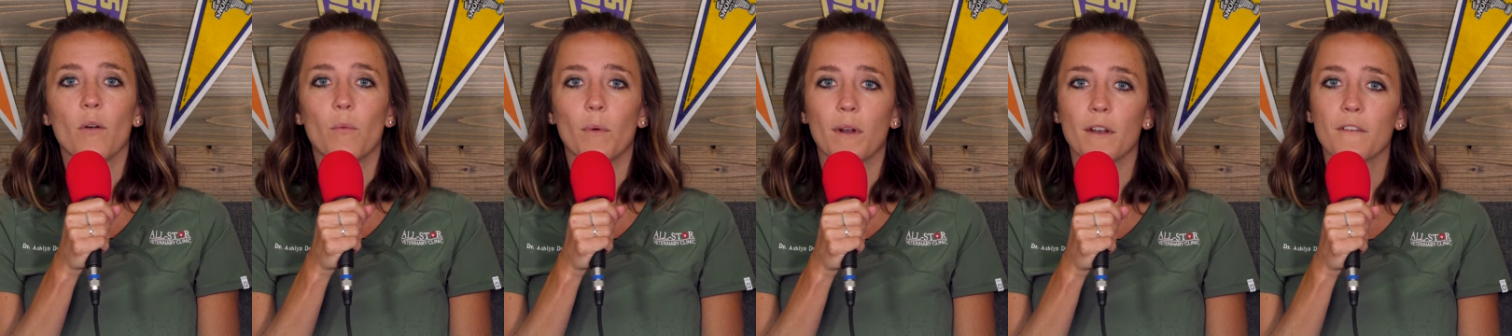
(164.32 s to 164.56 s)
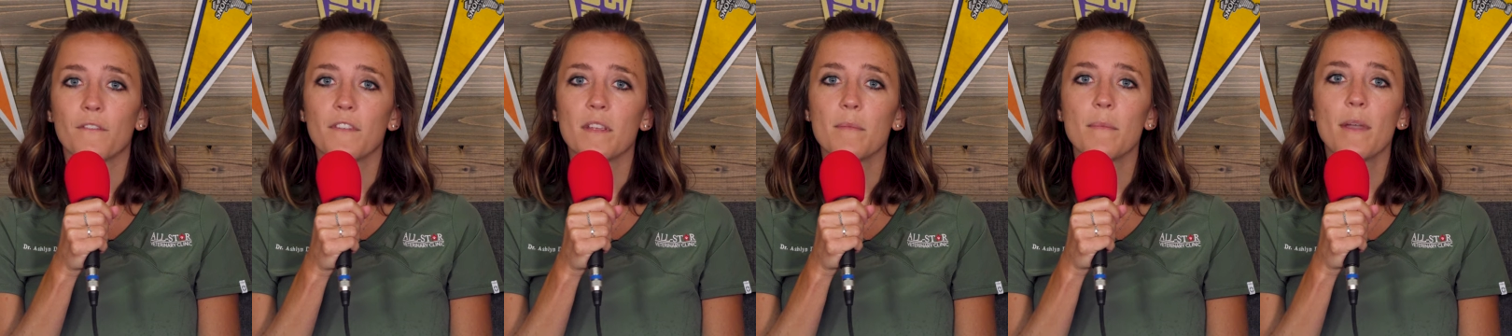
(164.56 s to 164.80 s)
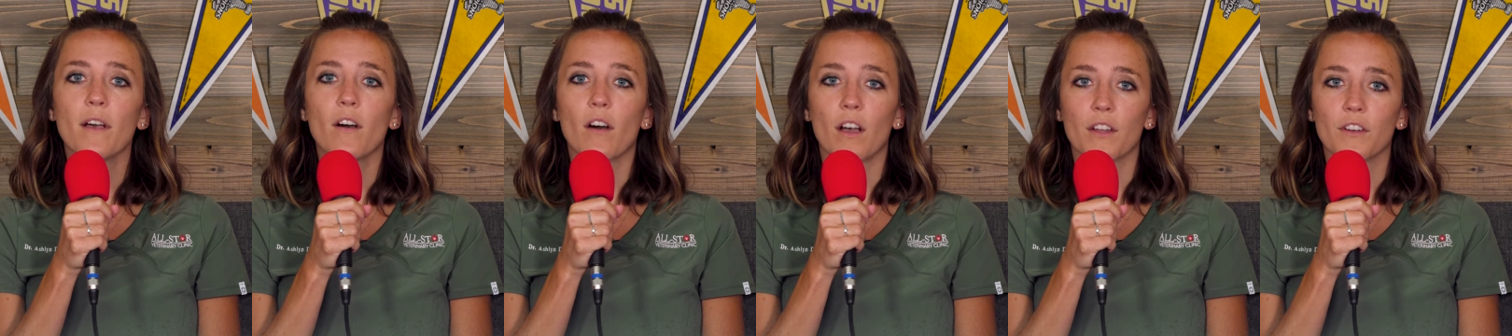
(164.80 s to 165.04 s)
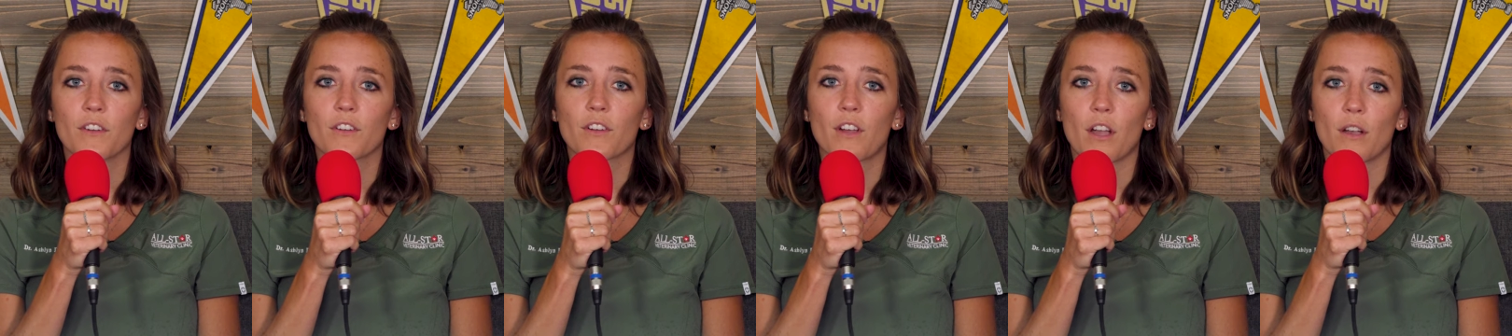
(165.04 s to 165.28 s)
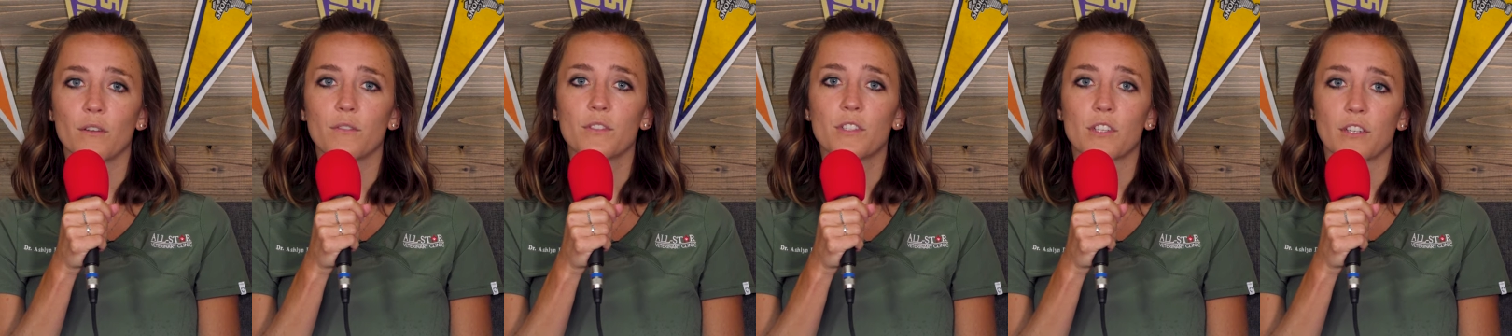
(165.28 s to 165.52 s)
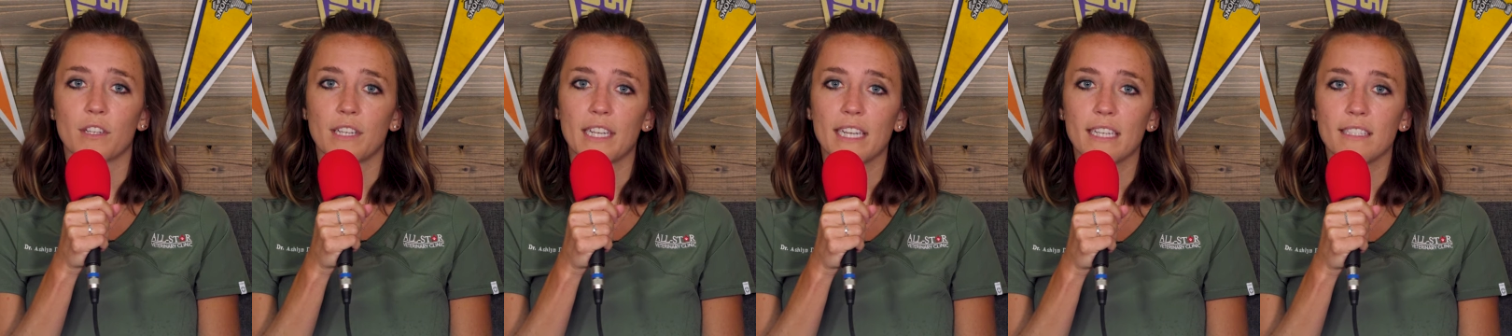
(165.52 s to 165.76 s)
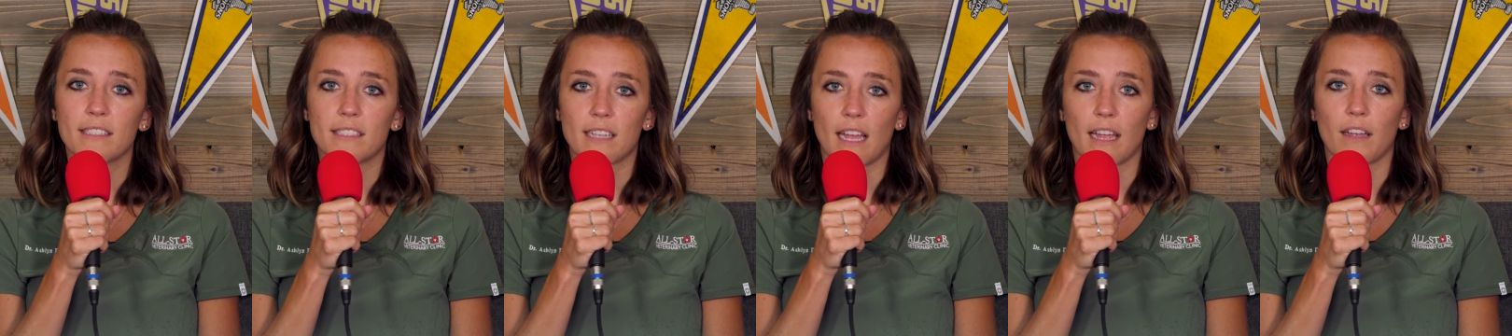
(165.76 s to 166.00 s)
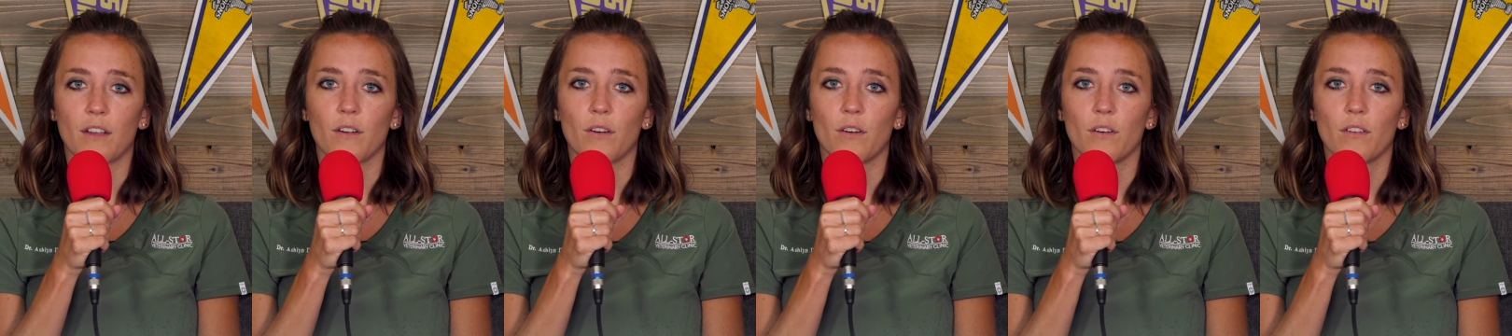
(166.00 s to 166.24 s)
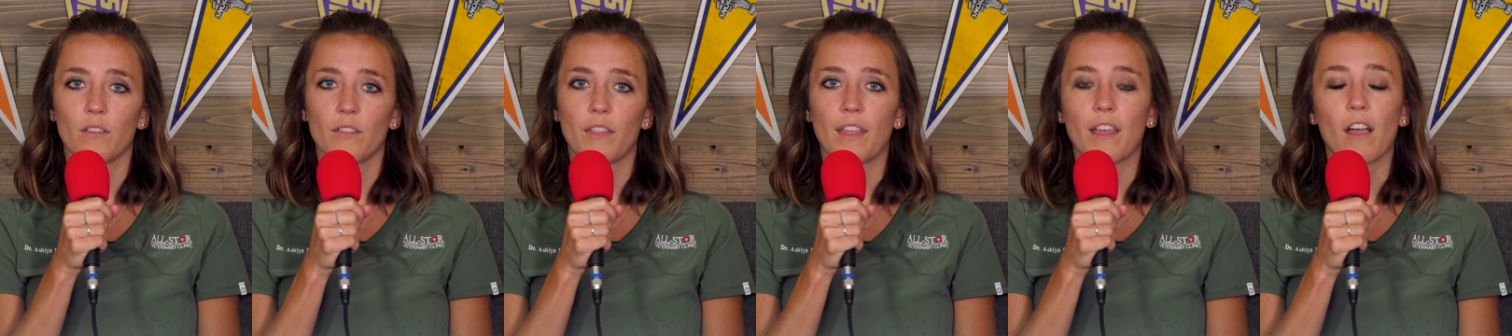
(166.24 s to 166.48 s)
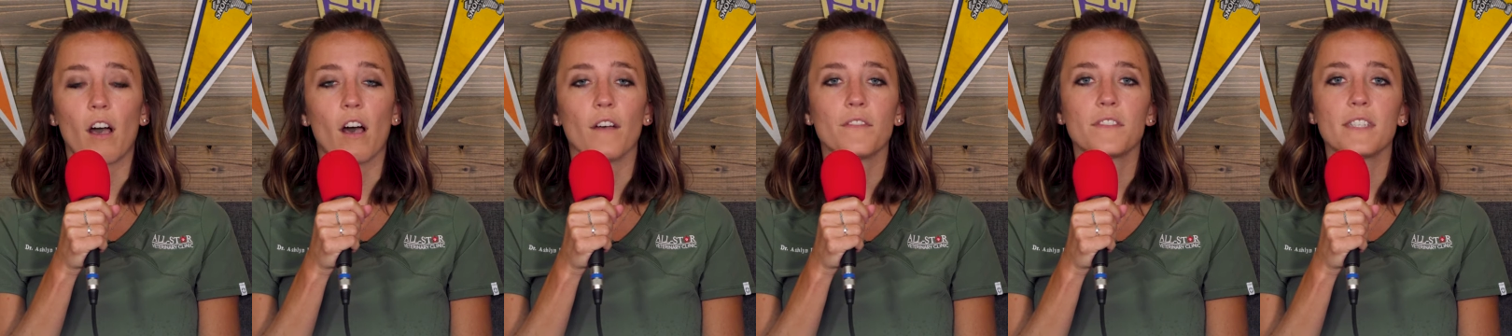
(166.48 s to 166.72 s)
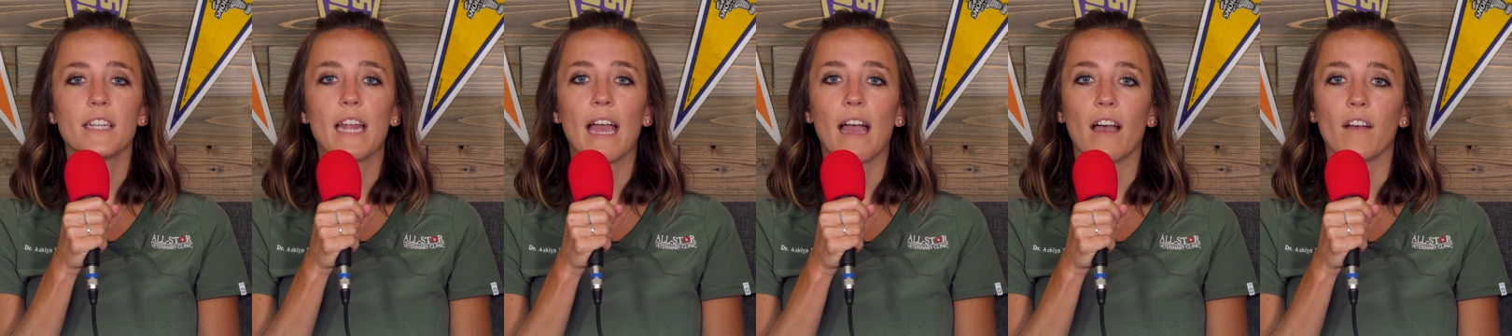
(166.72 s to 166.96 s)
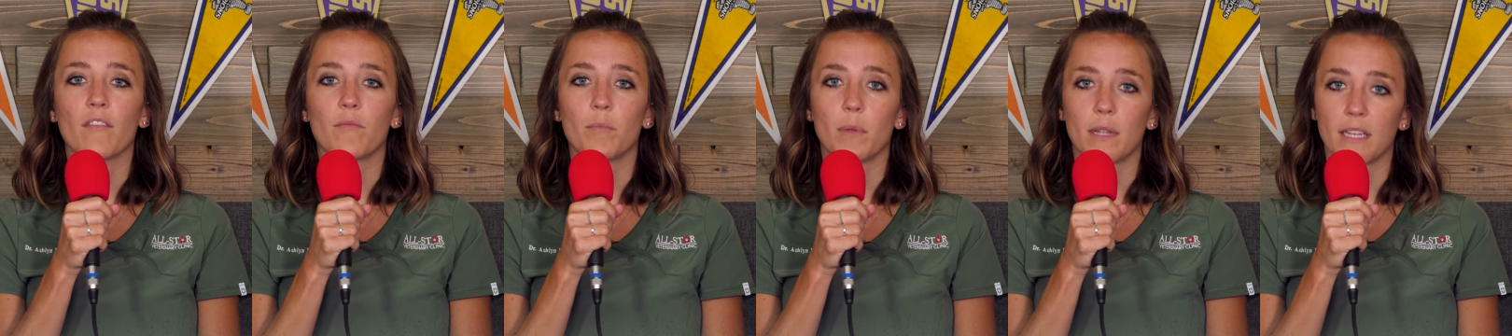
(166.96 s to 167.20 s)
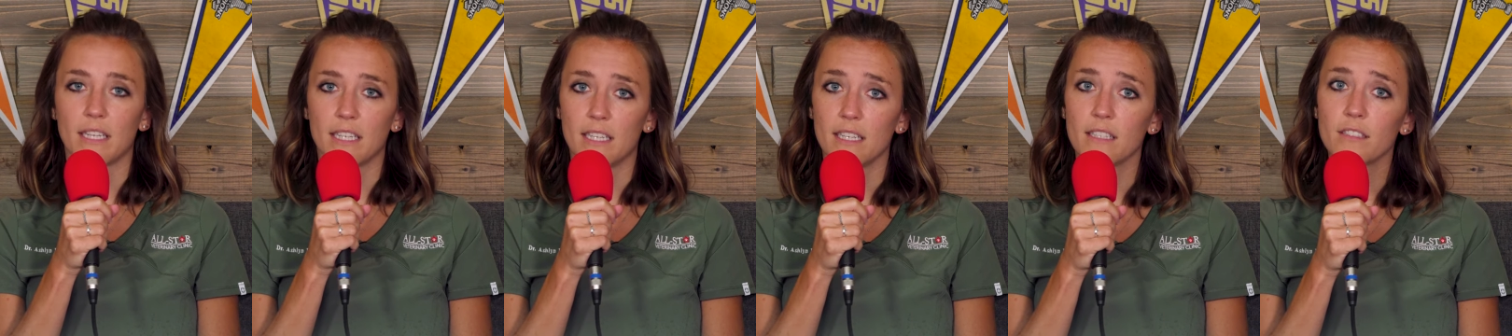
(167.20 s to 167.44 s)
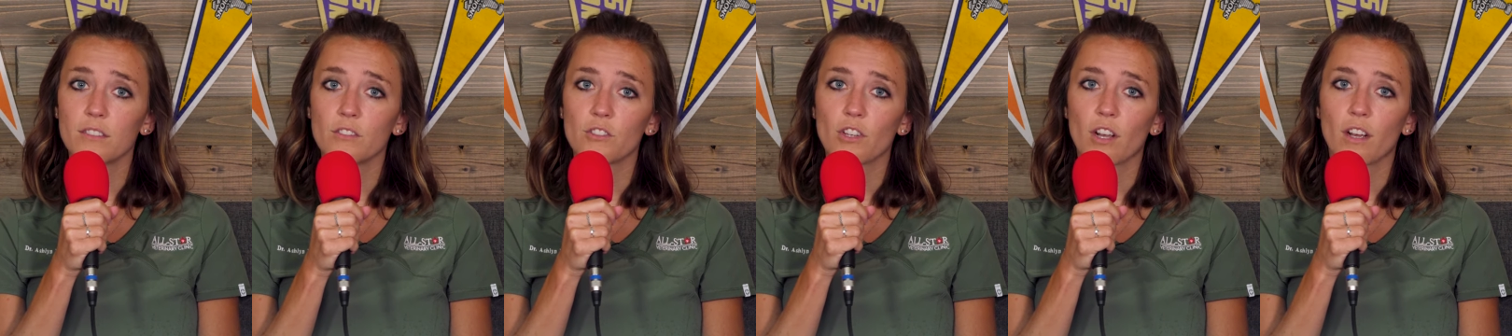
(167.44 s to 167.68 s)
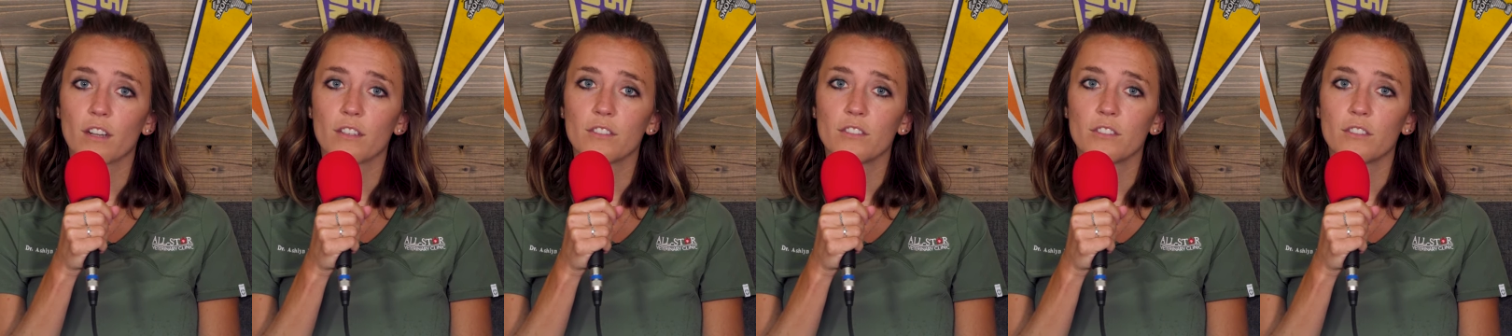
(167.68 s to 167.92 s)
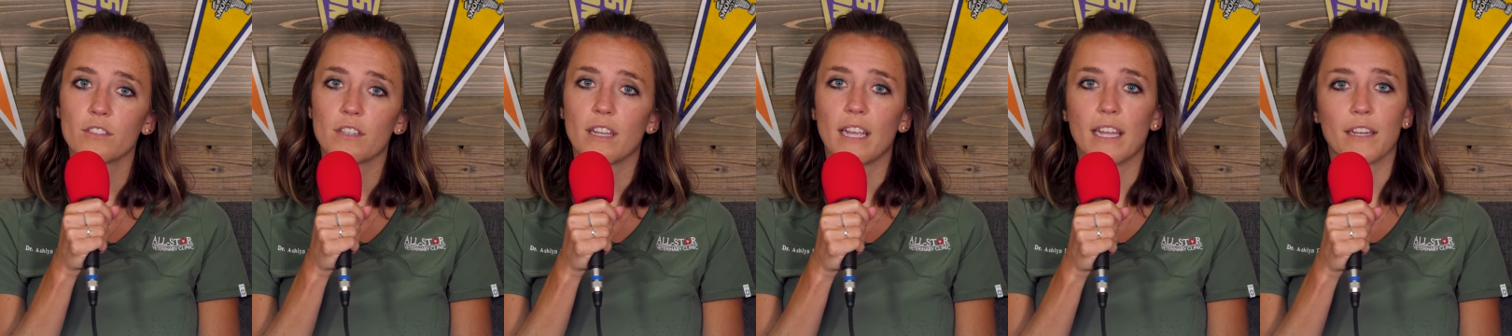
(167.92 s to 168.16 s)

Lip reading: When a female undergoes their heat cycle, they often have bloody discharge,